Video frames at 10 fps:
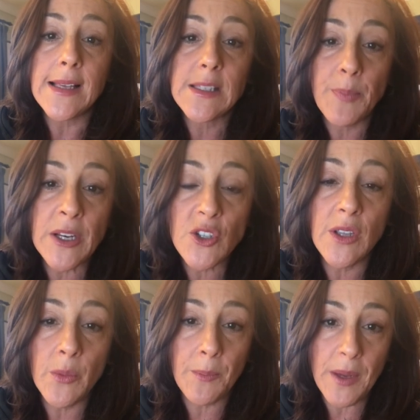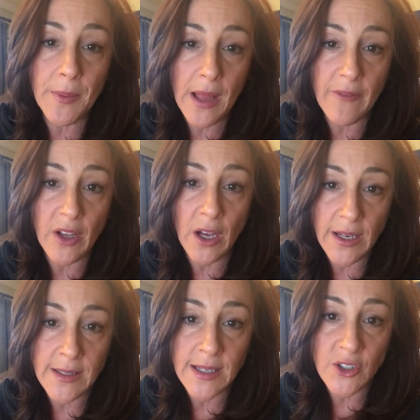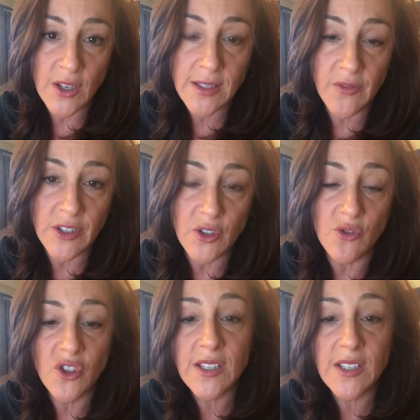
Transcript: especially when people have gut and digestive issues.